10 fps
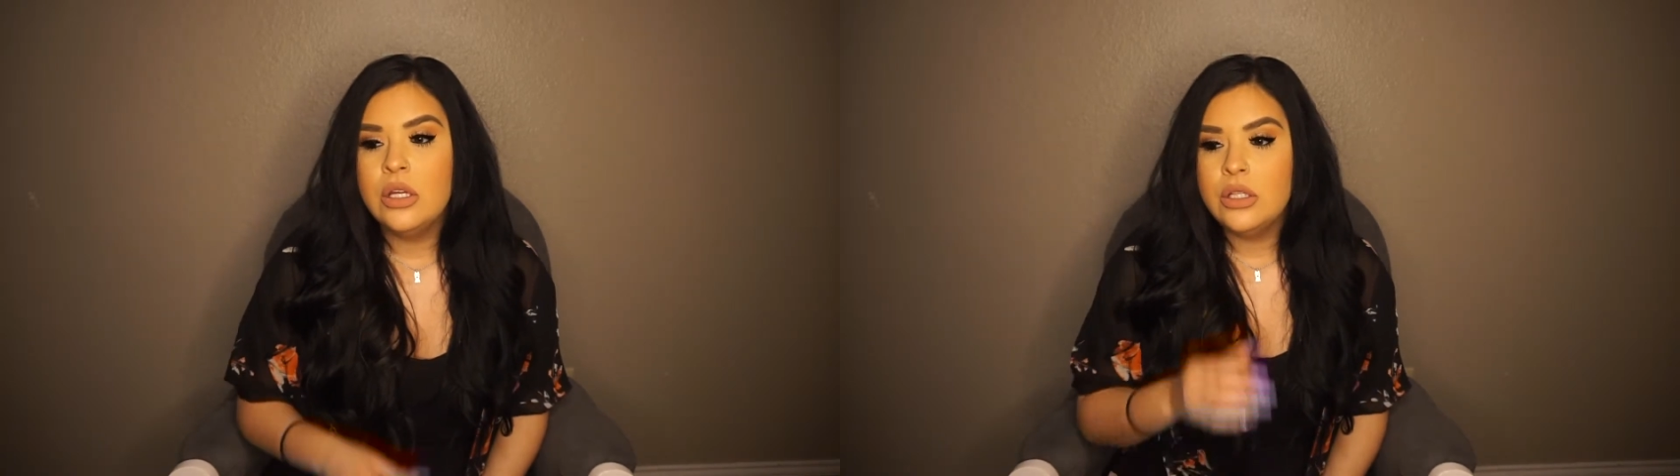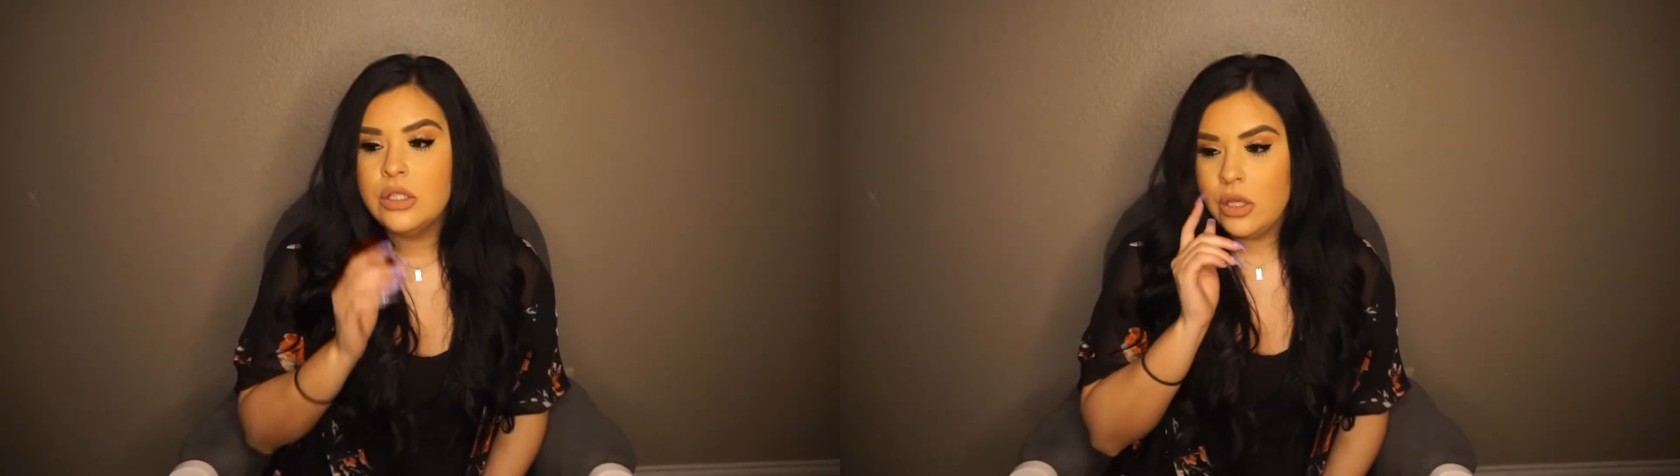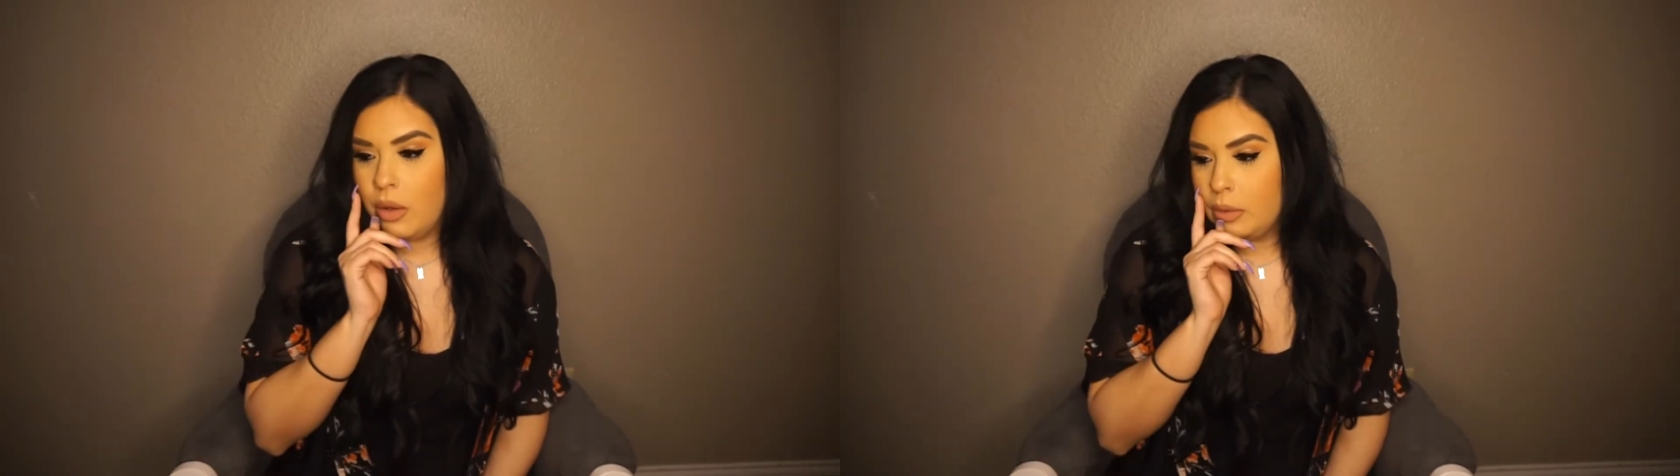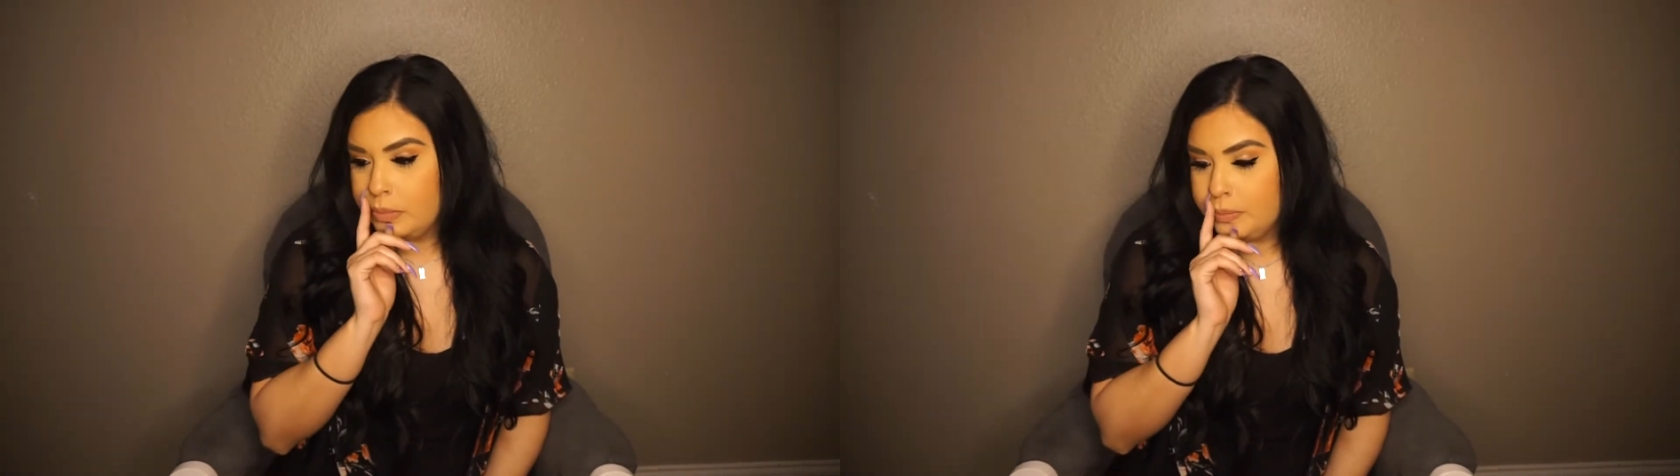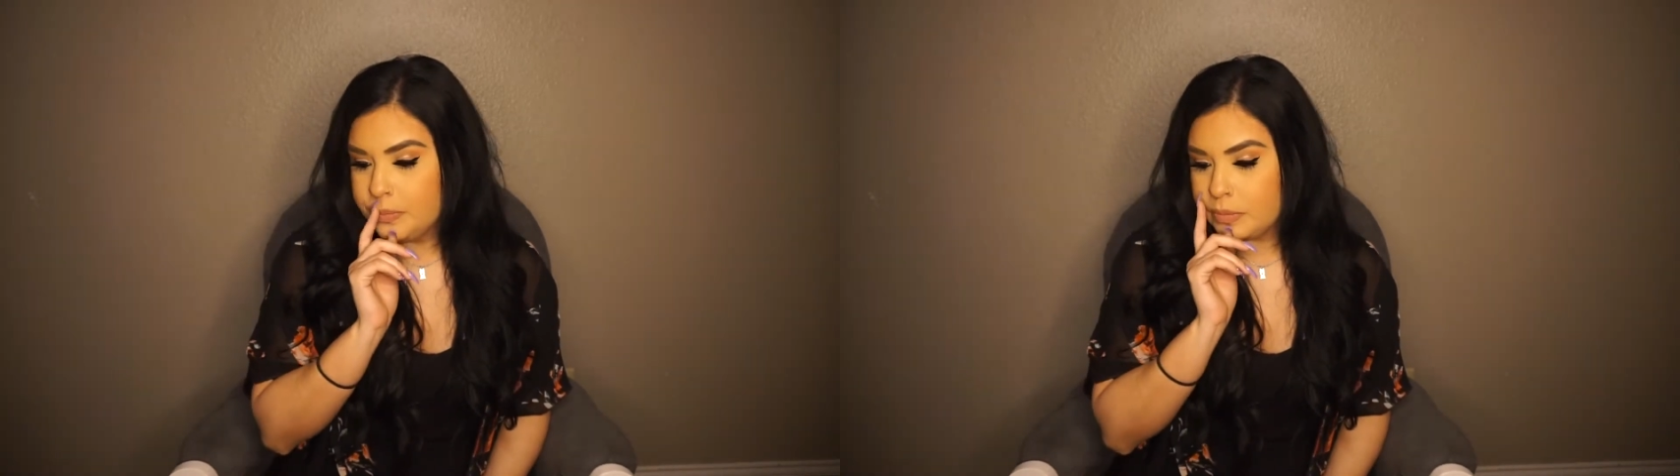So
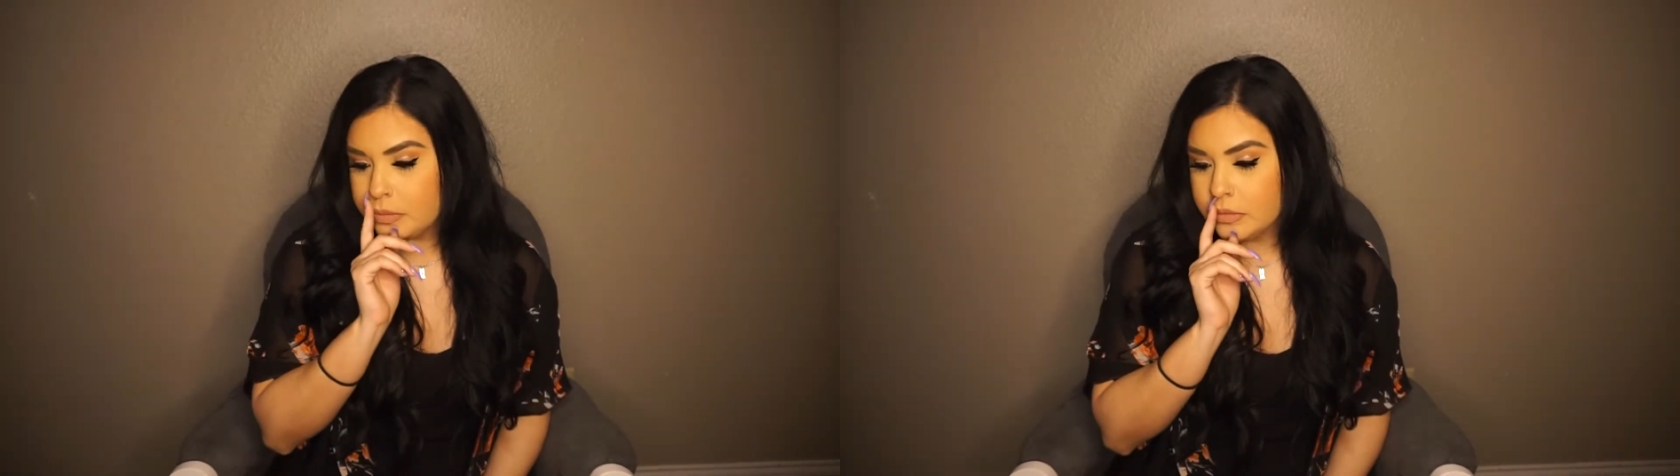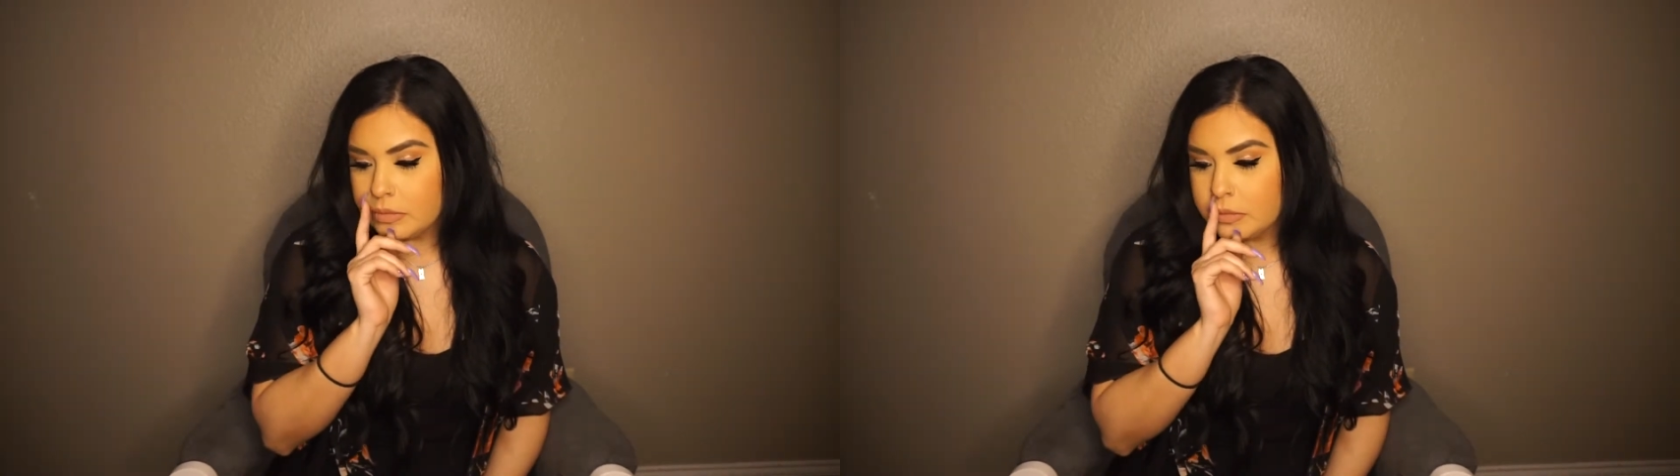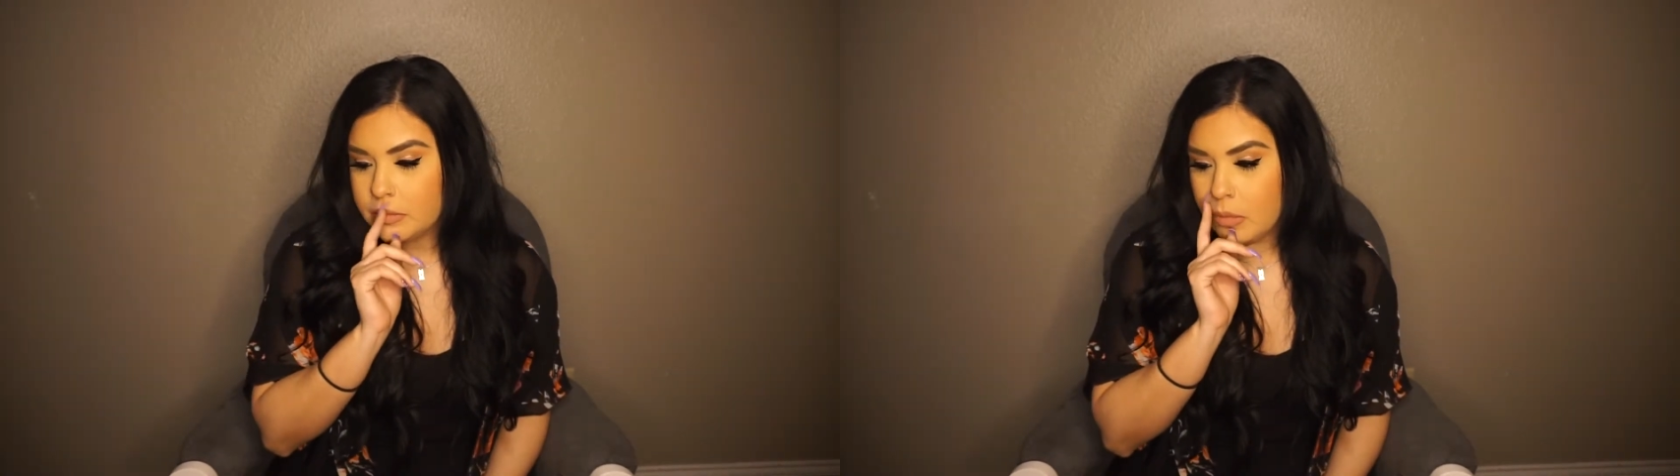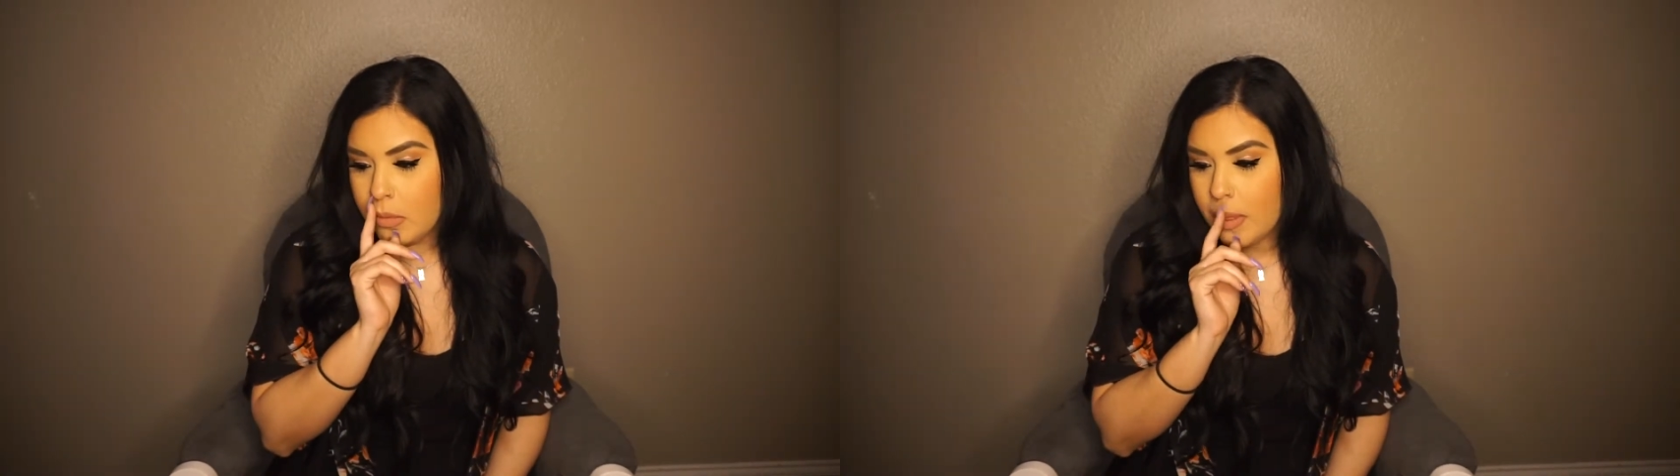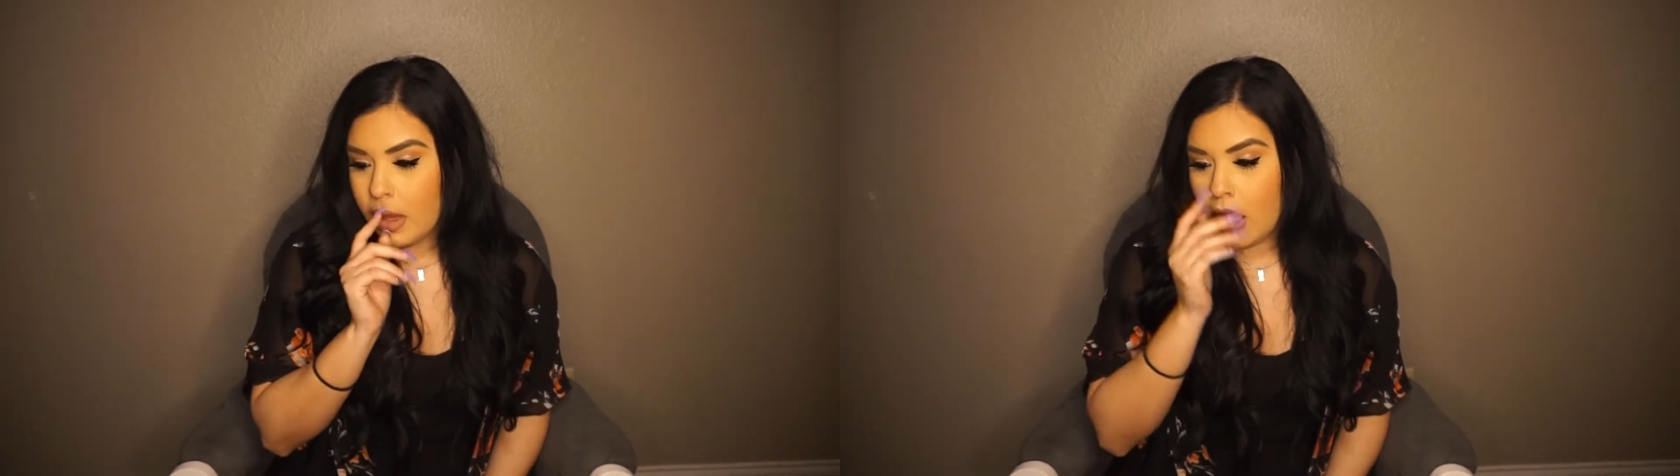
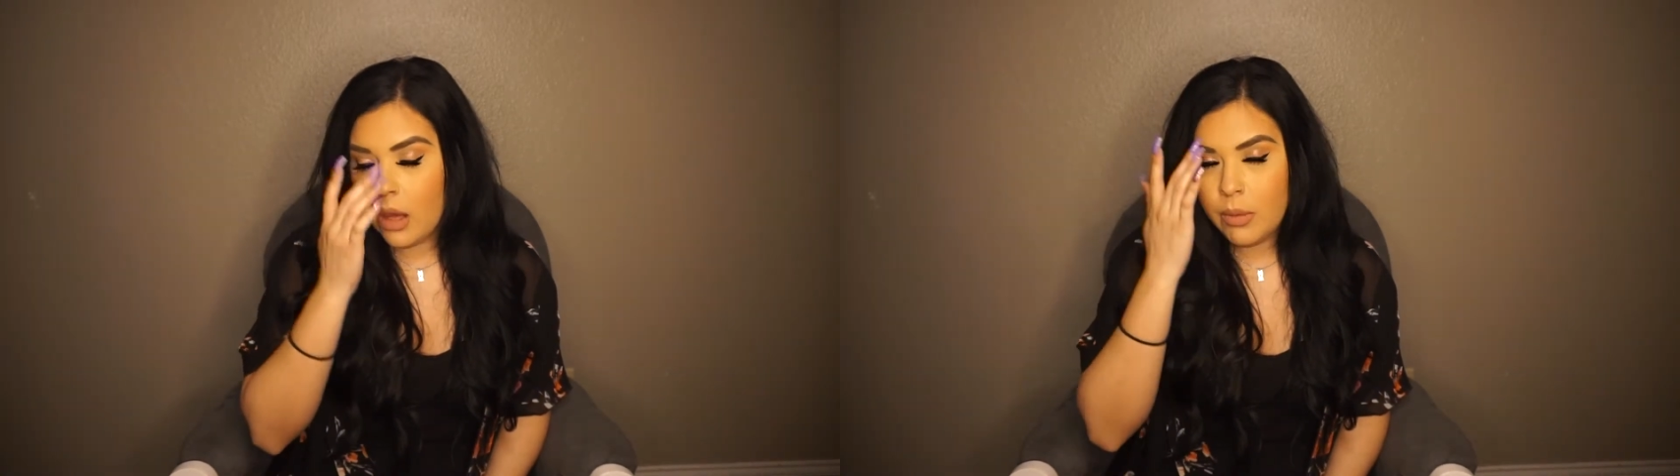I